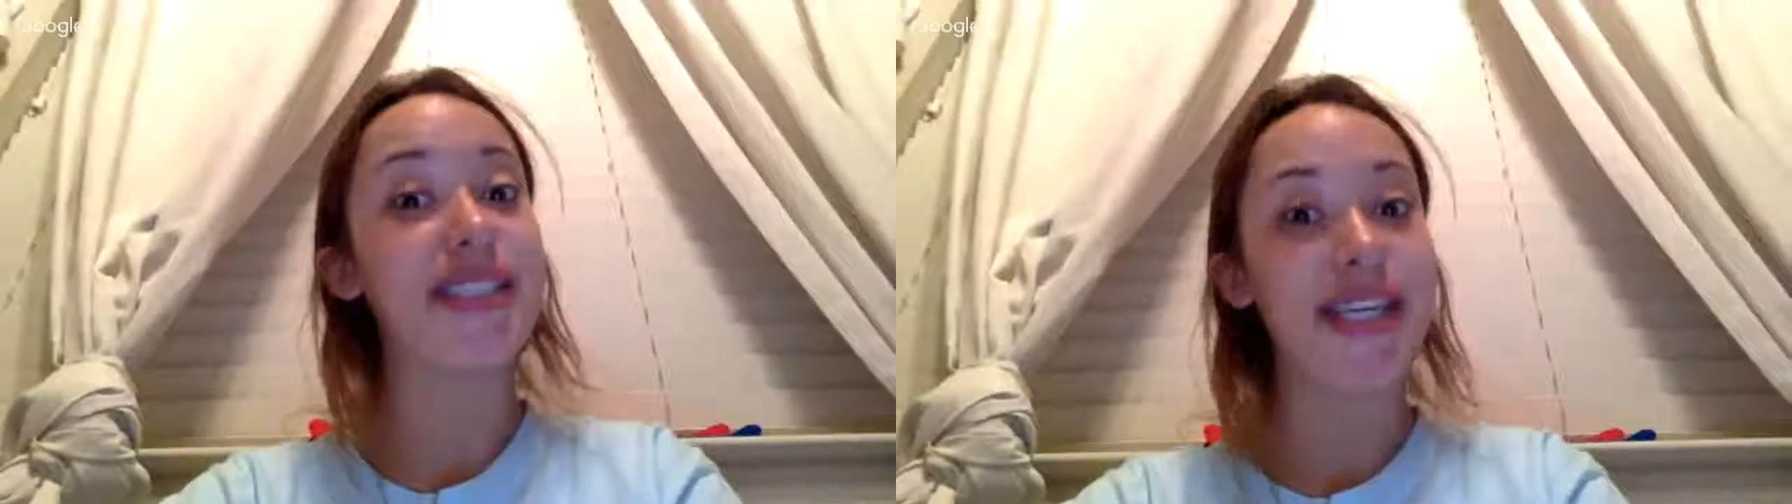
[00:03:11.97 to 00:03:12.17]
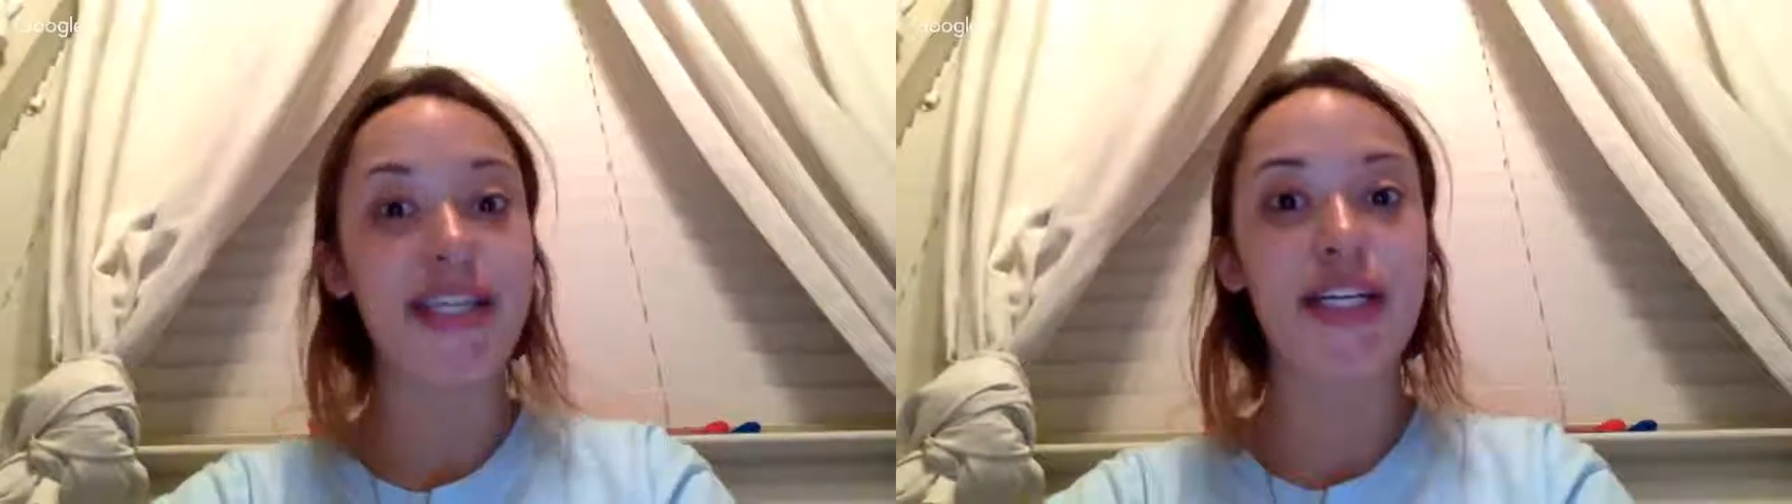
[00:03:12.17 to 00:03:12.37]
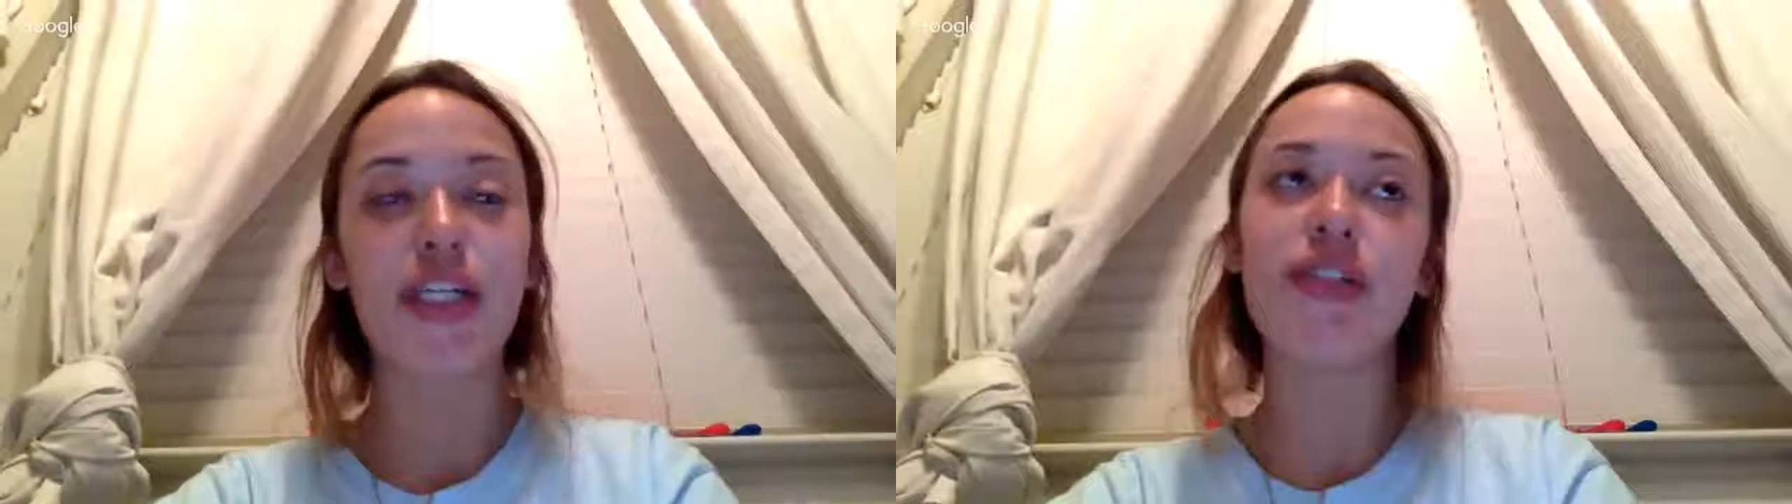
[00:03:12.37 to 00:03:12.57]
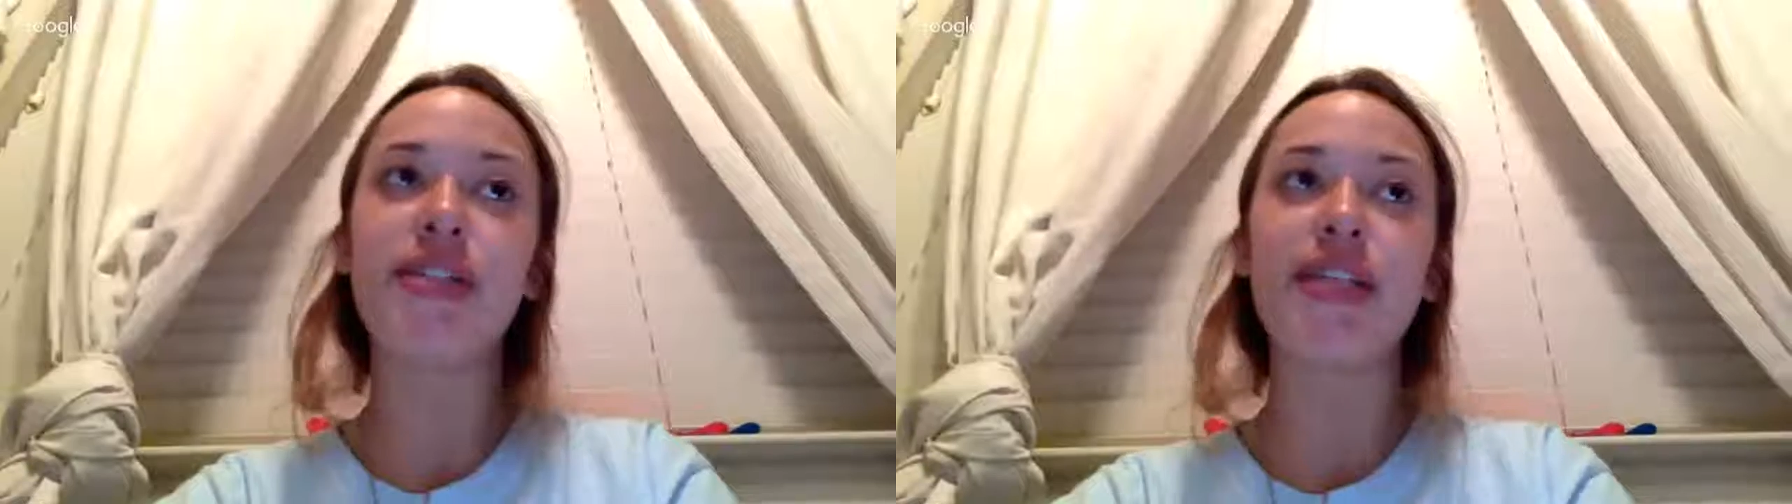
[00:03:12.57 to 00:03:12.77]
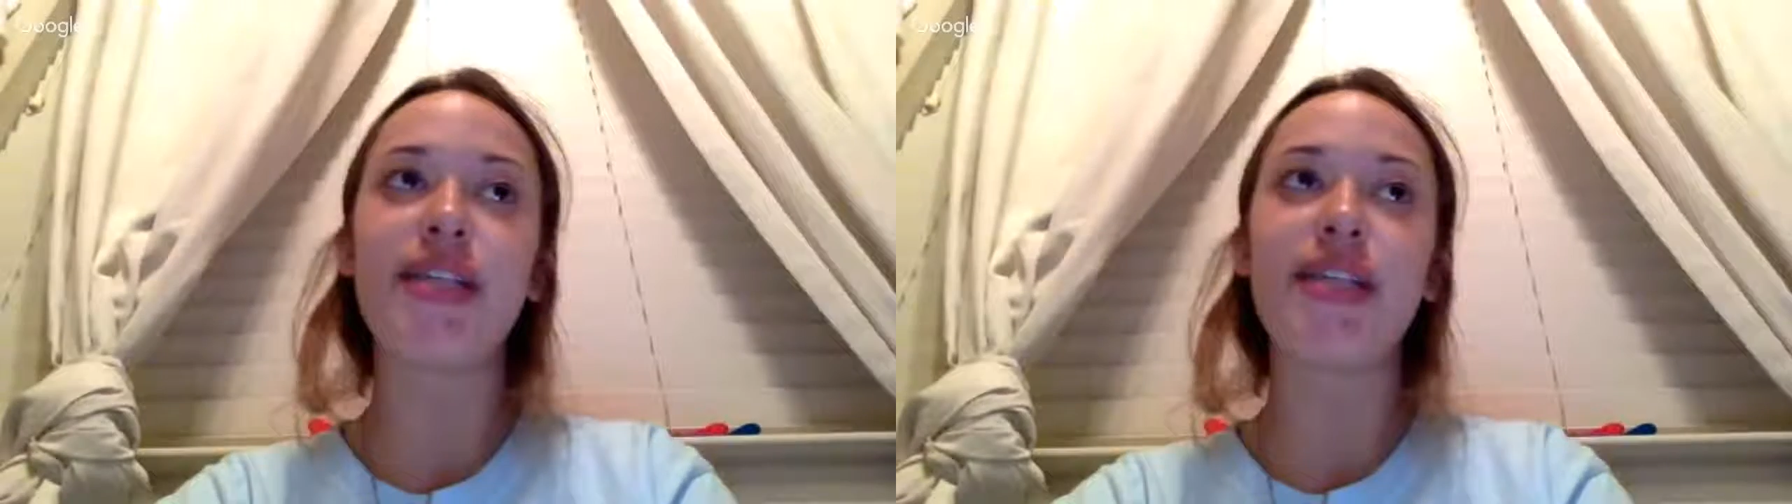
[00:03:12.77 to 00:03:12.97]

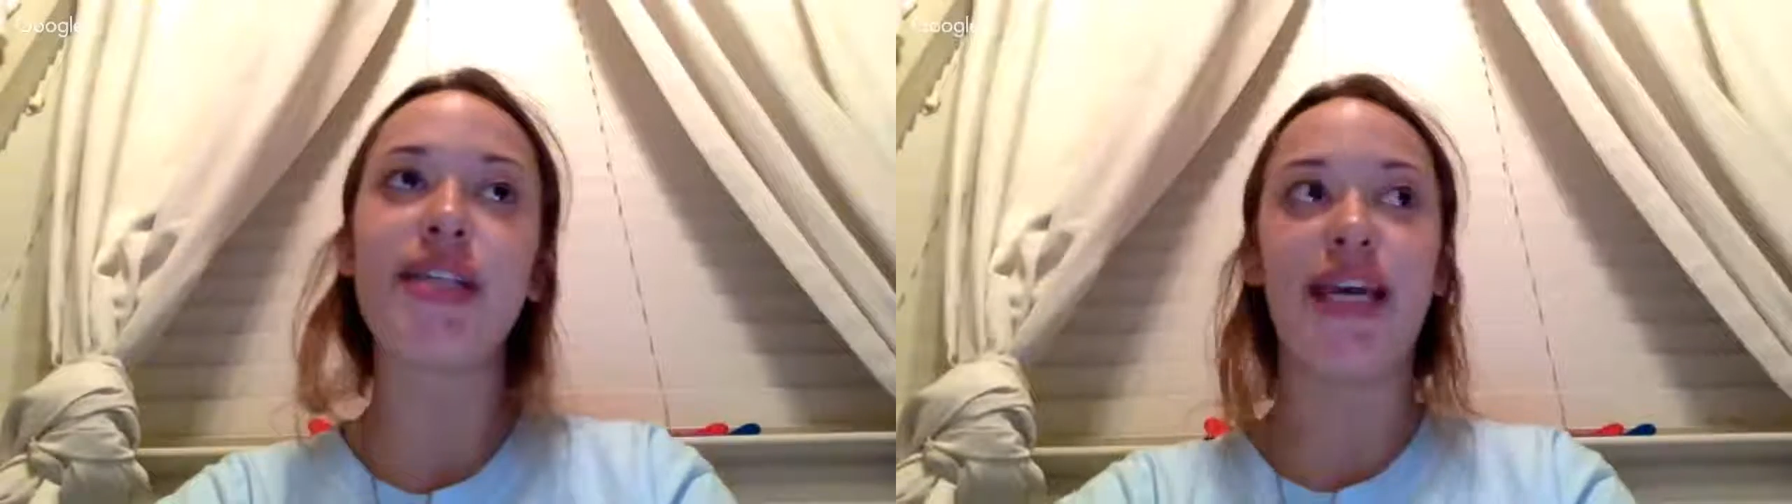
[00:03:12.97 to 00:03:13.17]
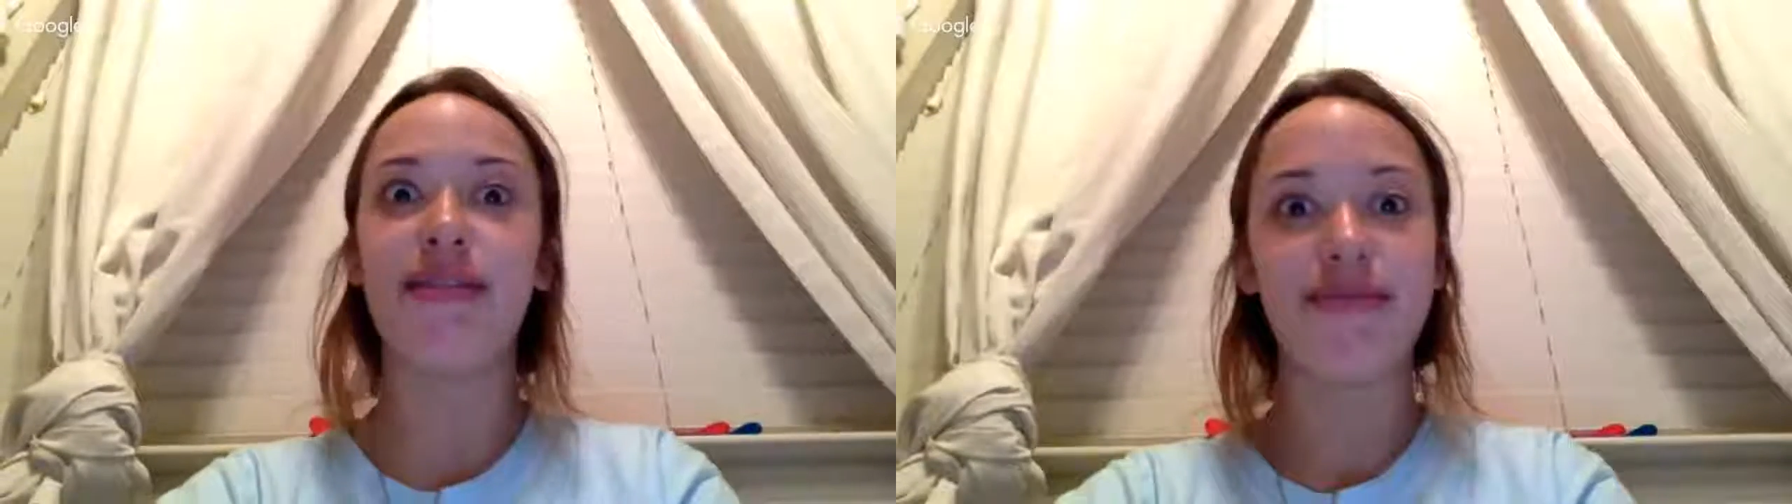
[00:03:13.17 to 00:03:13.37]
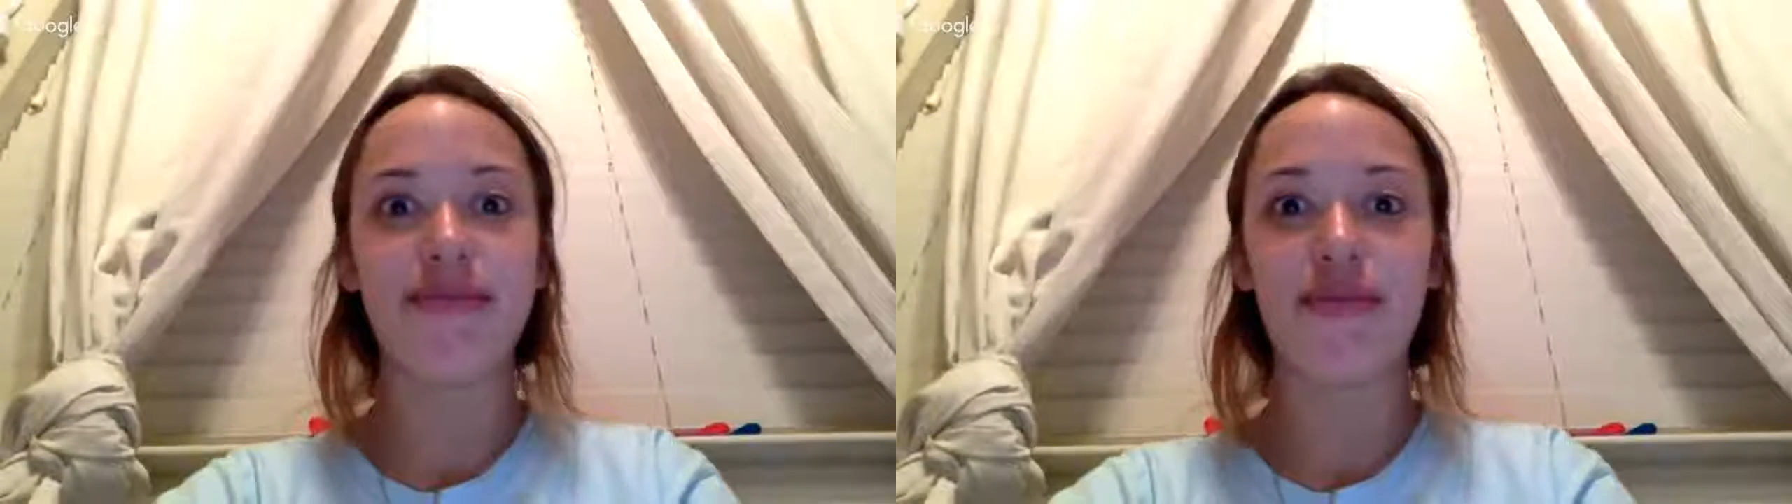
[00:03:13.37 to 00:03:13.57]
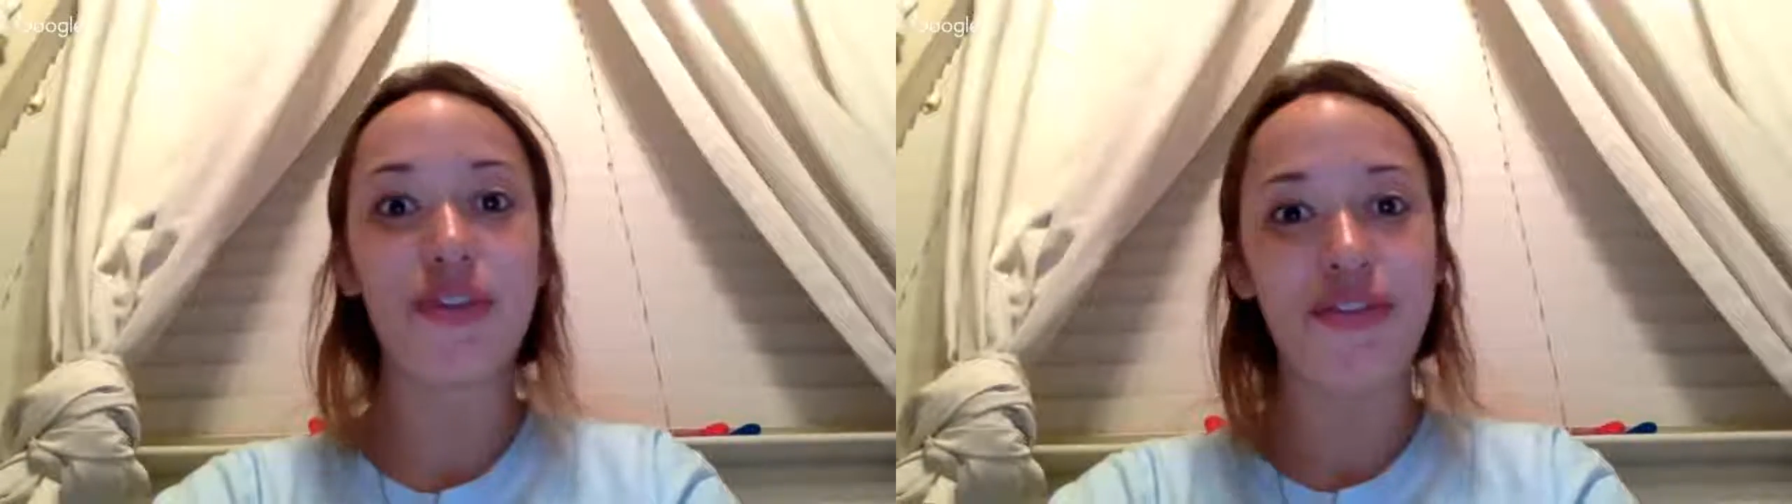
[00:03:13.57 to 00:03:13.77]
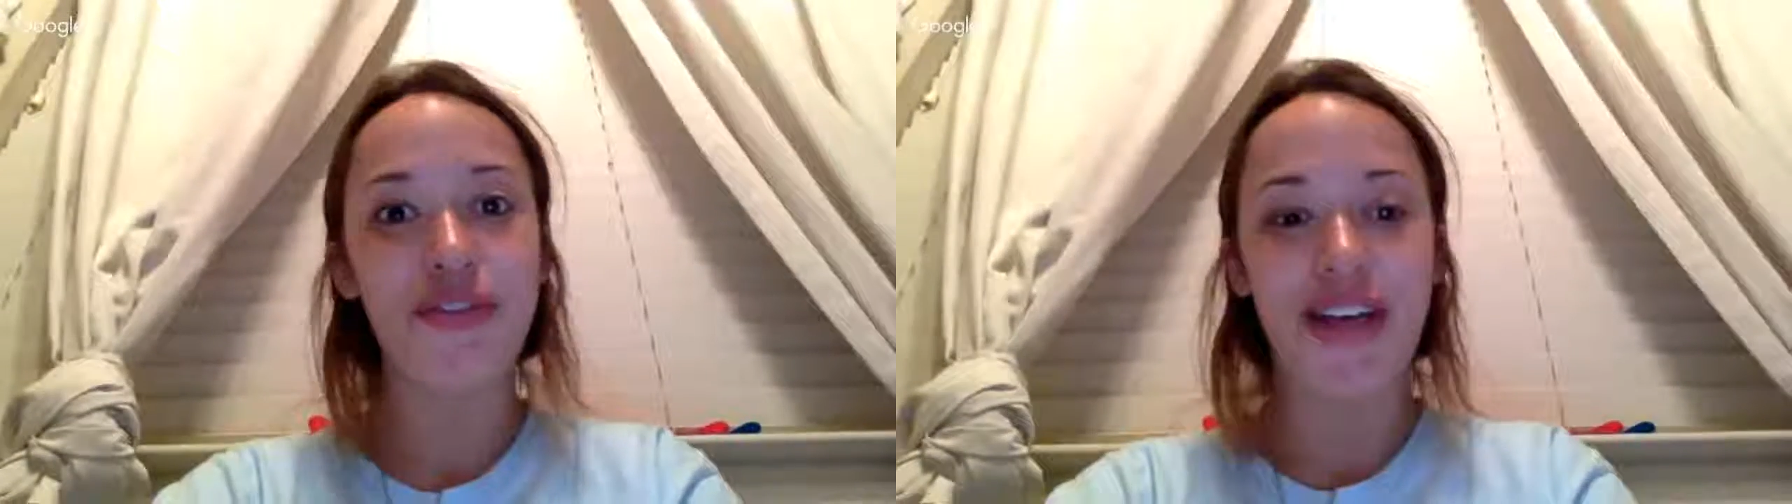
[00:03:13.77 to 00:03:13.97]
mosquitoes and...